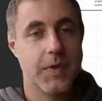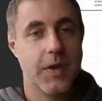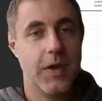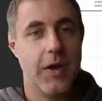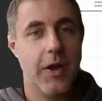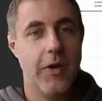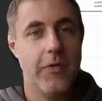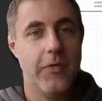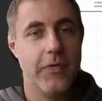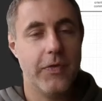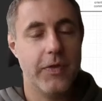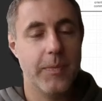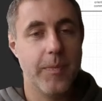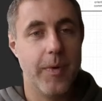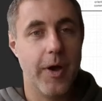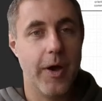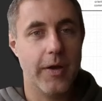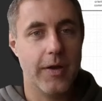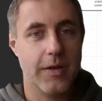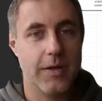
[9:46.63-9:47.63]
of the
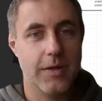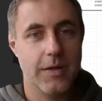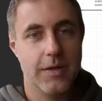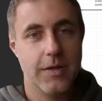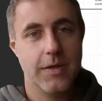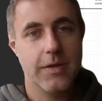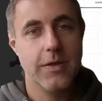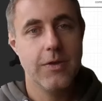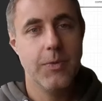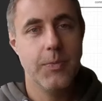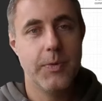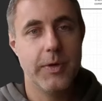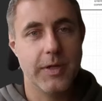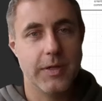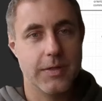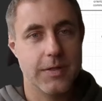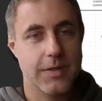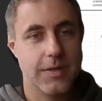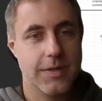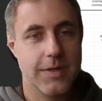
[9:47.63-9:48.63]
model you
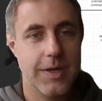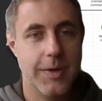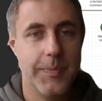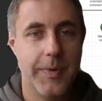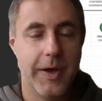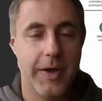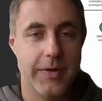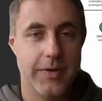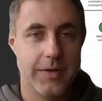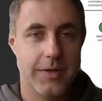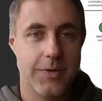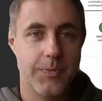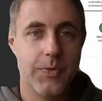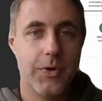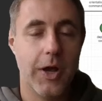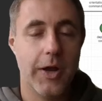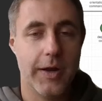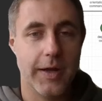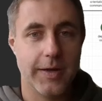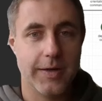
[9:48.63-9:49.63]
built about your
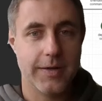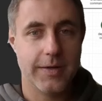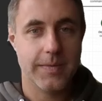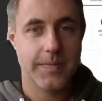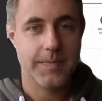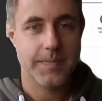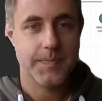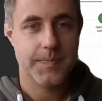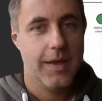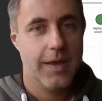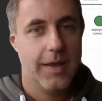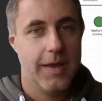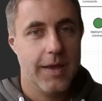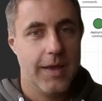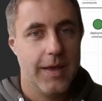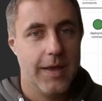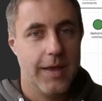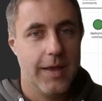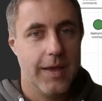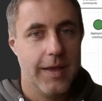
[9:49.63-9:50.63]
product.
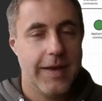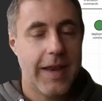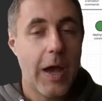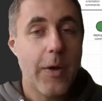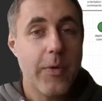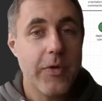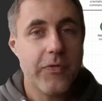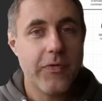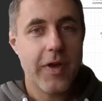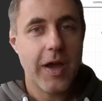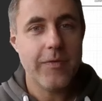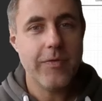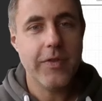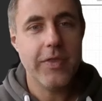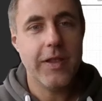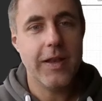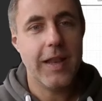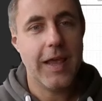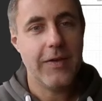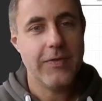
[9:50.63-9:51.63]
Now we've covered
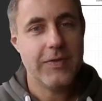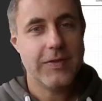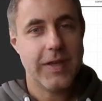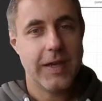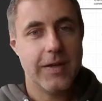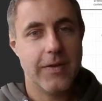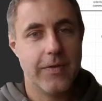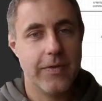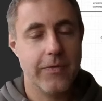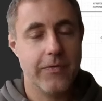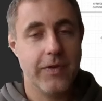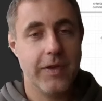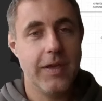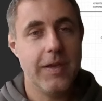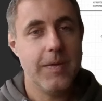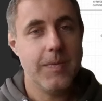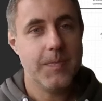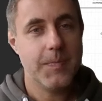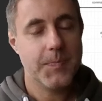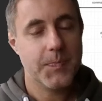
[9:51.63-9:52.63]
the left side of the
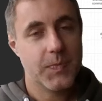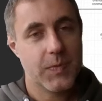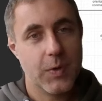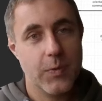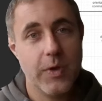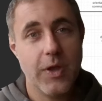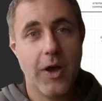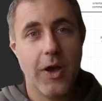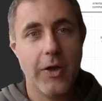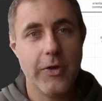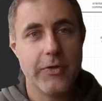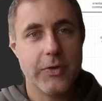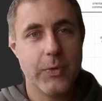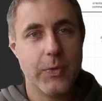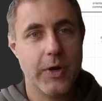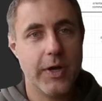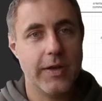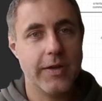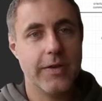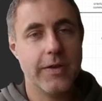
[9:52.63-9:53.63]
V. We also
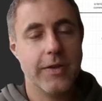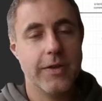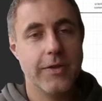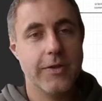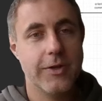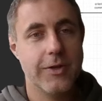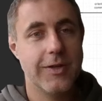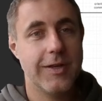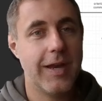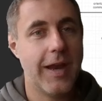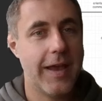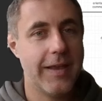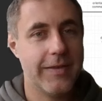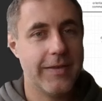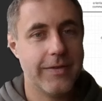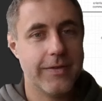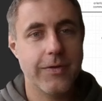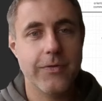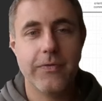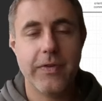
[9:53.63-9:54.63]
want to
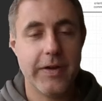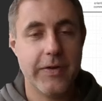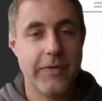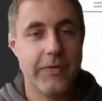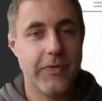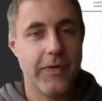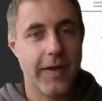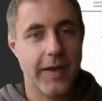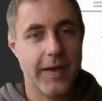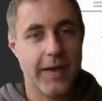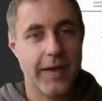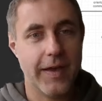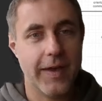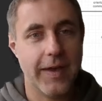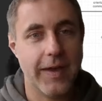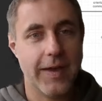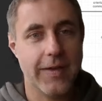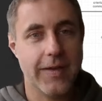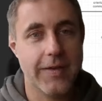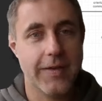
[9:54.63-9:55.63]
test, to verify
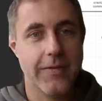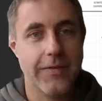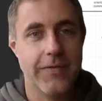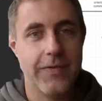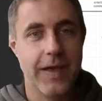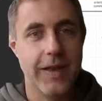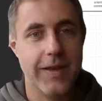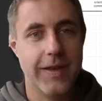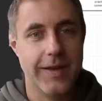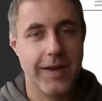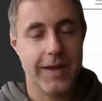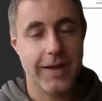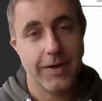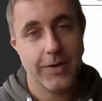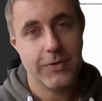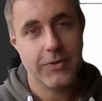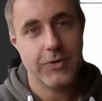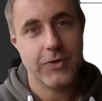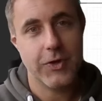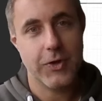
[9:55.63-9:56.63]
and validate.
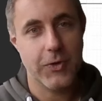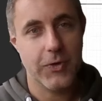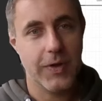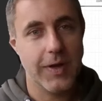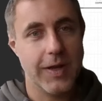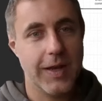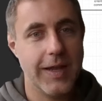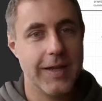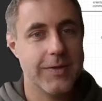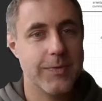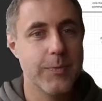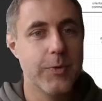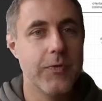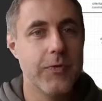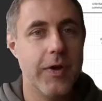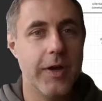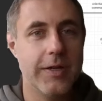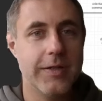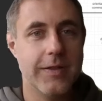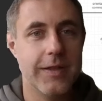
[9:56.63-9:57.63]
So let's move
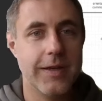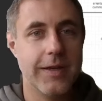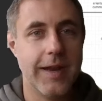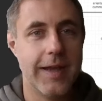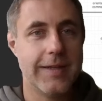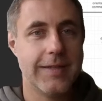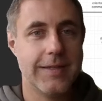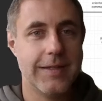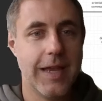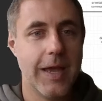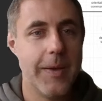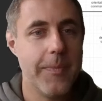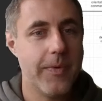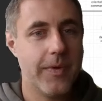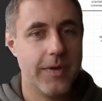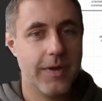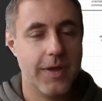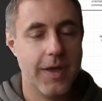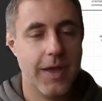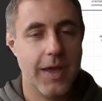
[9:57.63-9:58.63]
on to the next step
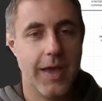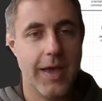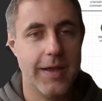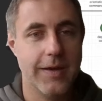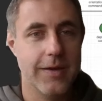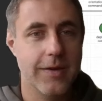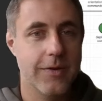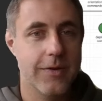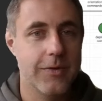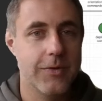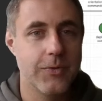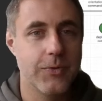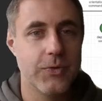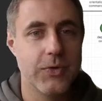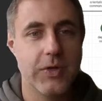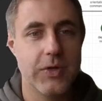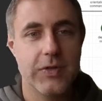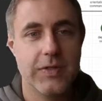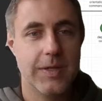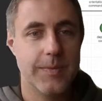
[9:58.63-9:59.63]
and
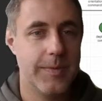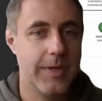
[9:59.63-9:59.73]
do some